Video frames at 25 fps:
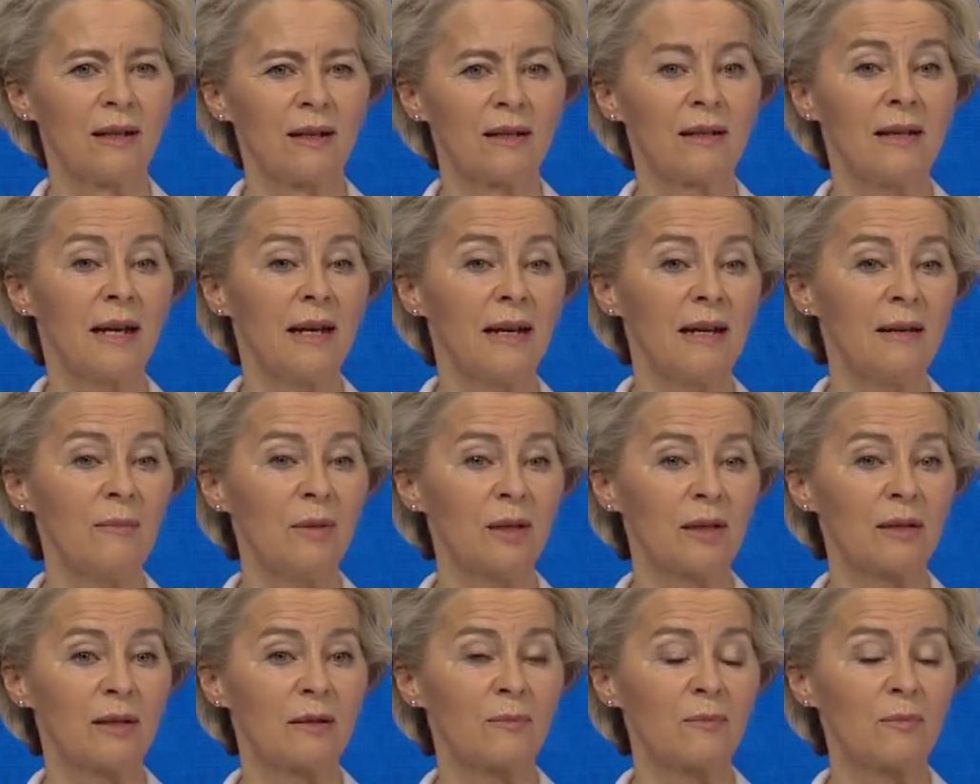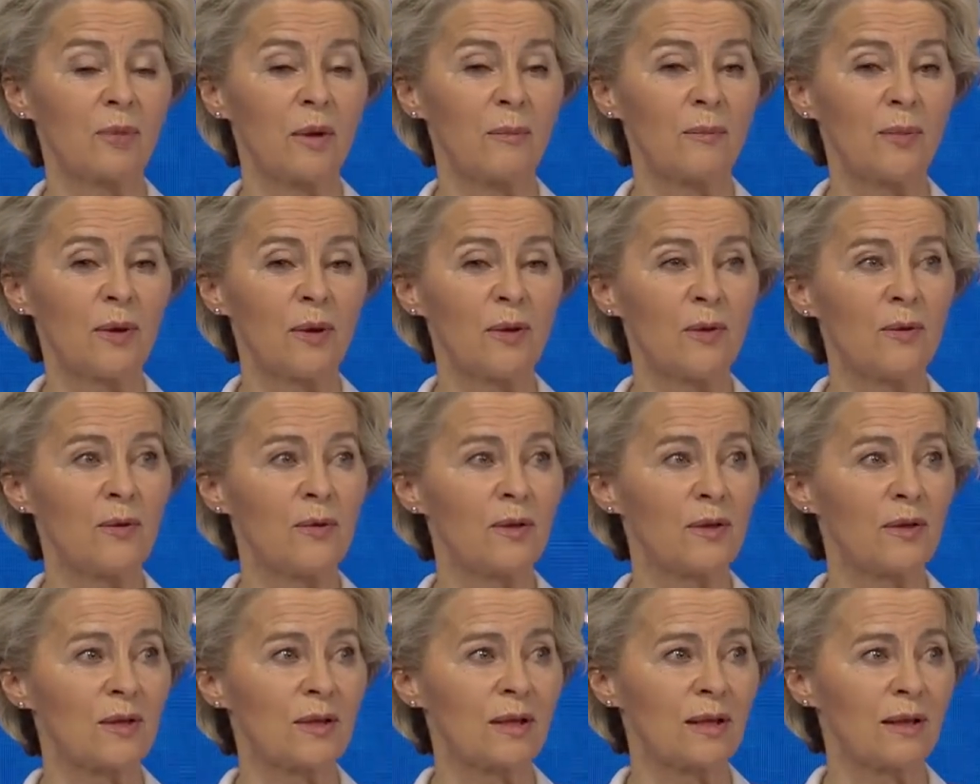tabled and
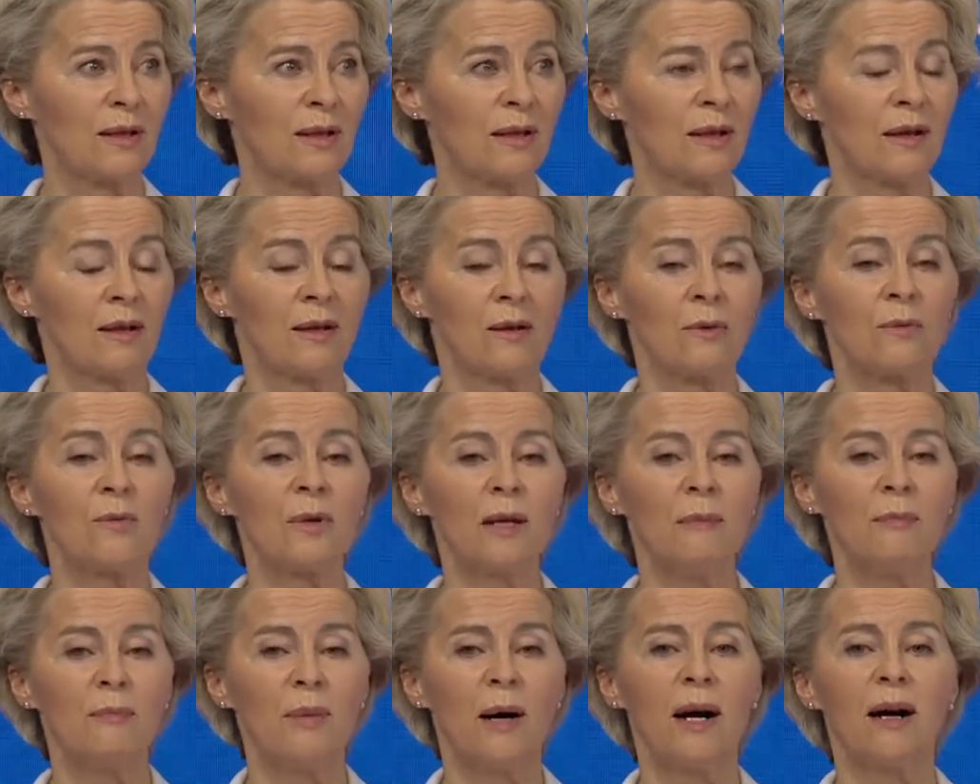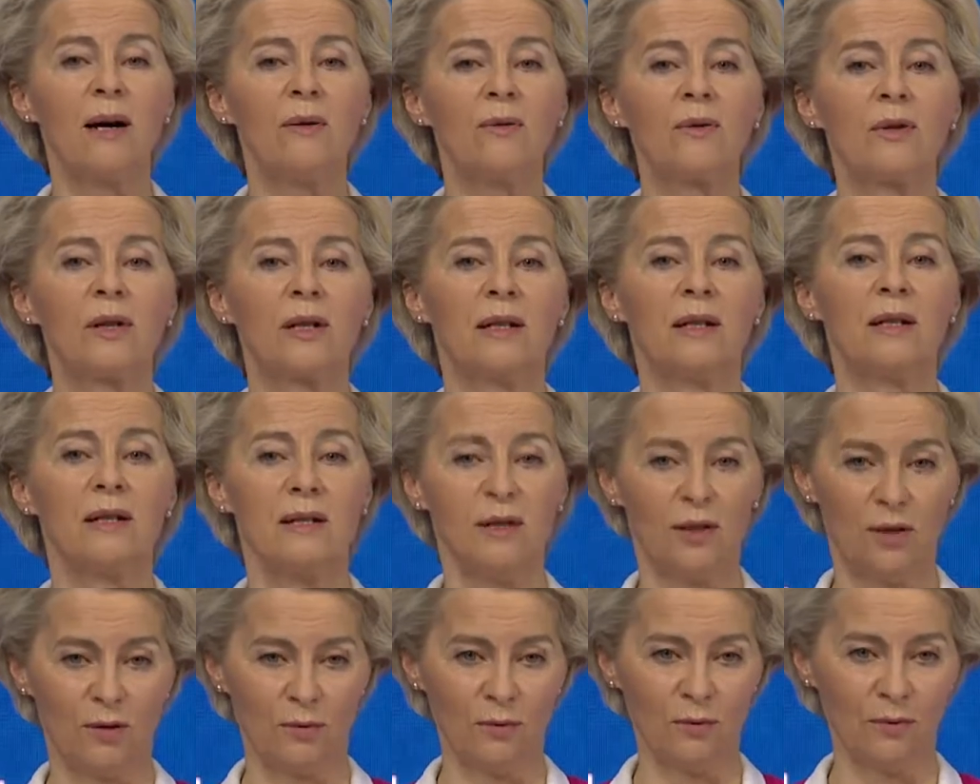proposed Repower
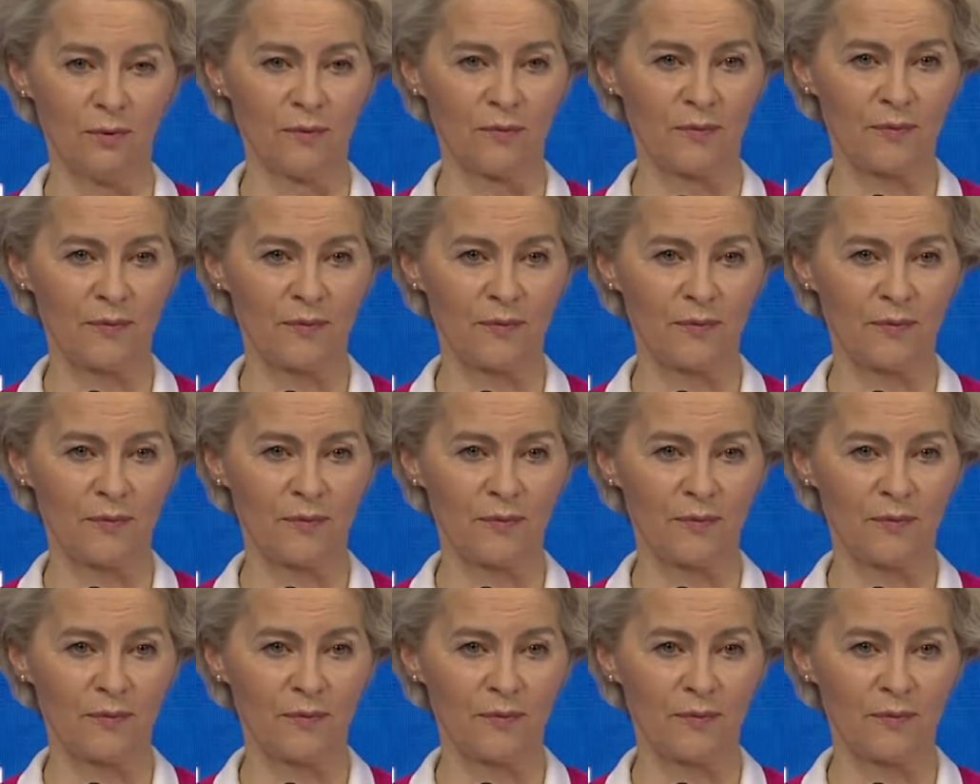EU.